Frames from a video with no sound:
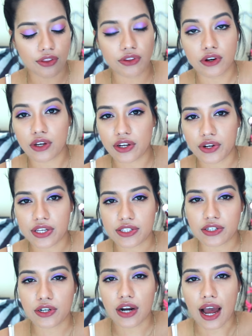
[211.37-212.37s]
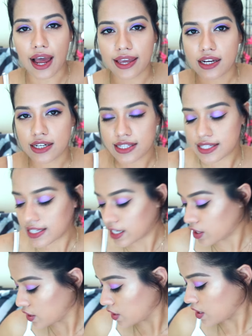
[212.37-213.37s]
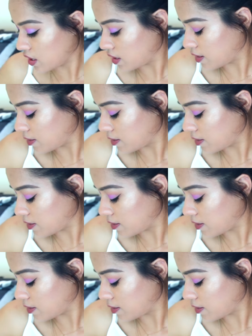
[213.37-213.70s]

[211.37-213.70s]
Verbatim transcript: the Eraser Eye Concealer.